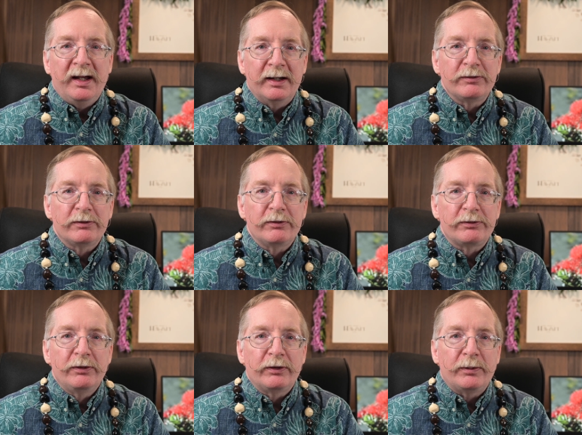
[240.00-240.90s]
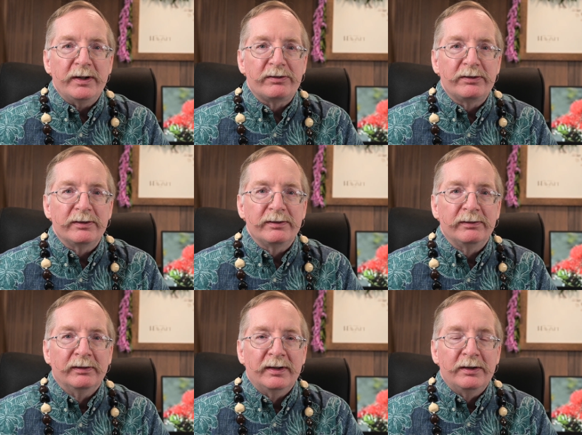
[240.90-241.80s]
answers to the question
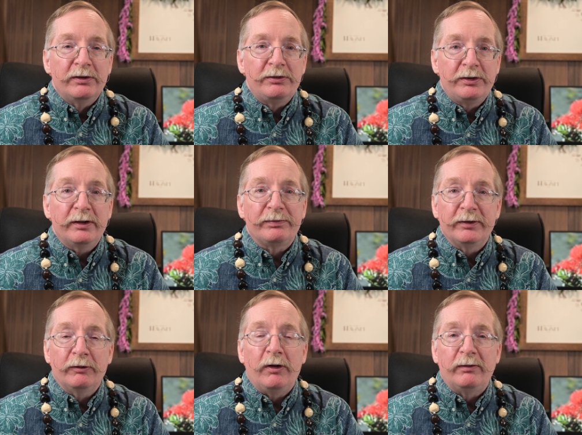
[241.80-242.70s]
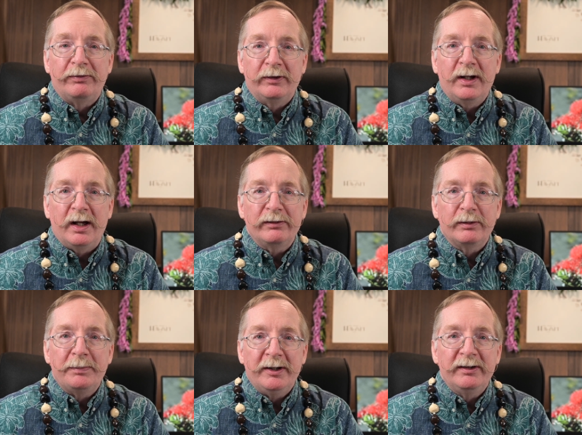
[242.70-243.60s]
shift an awful lot
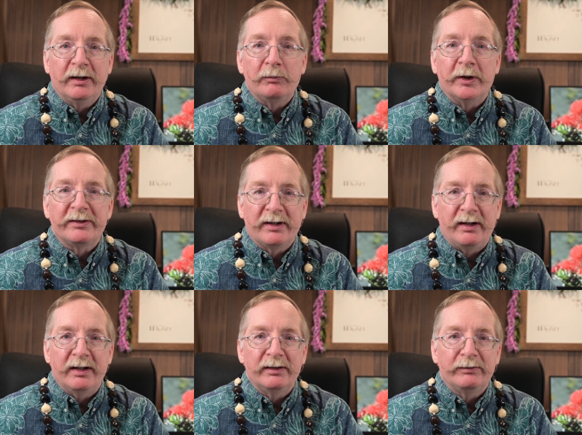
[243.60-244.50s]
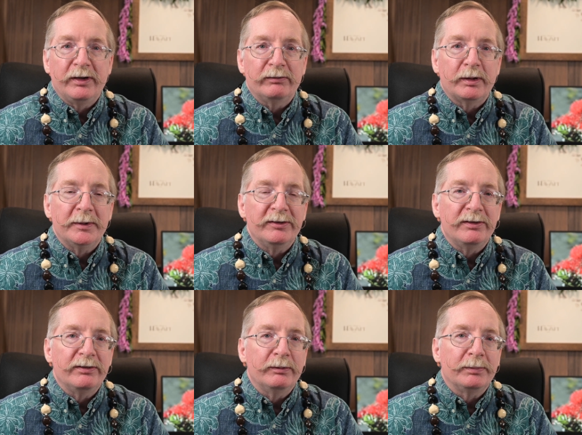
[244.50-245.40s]
depending on what kind of government
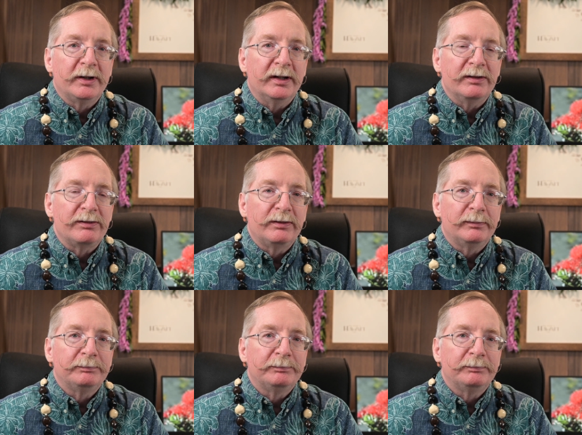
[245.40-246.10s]
is in place.